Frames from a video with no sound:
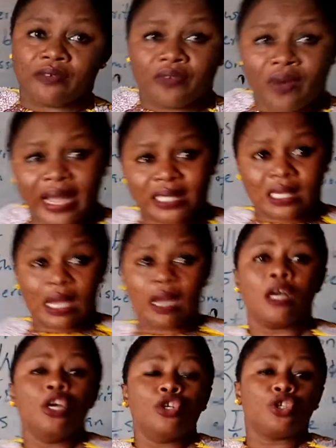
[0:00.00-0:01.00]
writer
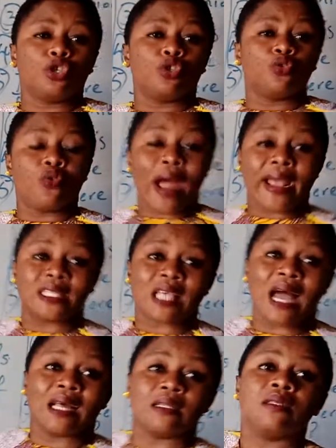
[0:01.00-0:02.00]
should write,
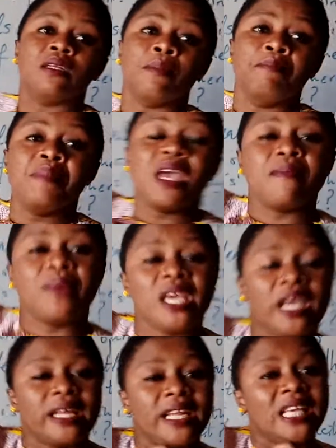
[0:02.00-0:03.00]
and maybe
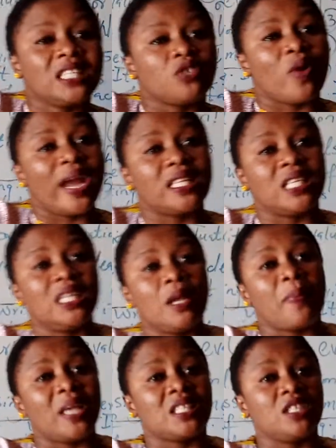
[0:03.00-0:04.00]
in his writing, the
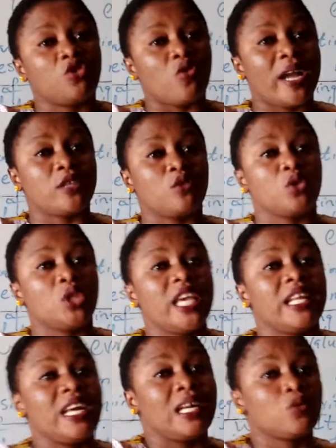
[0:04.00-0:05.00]
person tried to say
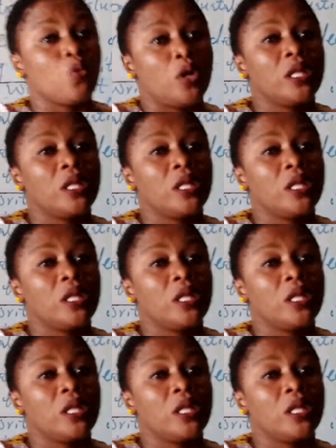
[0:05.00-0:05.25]
that